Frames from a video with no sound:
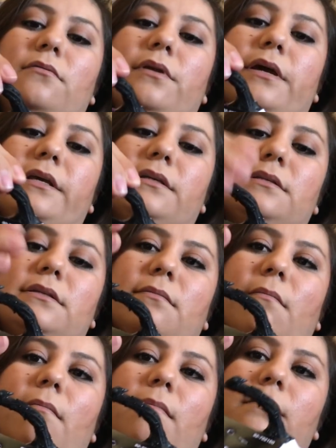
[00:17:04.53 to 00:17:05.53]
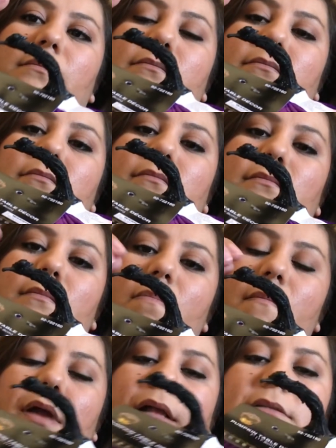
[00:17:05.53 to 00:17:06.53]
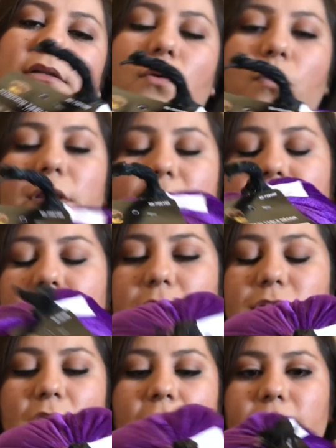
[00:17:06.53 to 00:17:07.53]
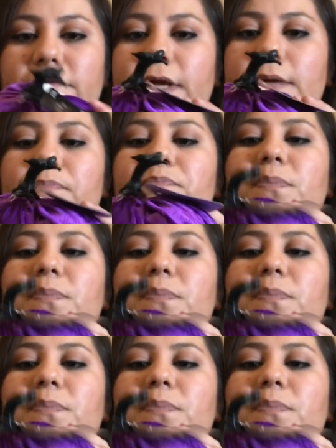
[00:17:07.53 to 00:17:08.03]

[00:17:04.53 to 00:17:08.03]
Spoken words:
Oh, nice. It's not the one that falls off of it,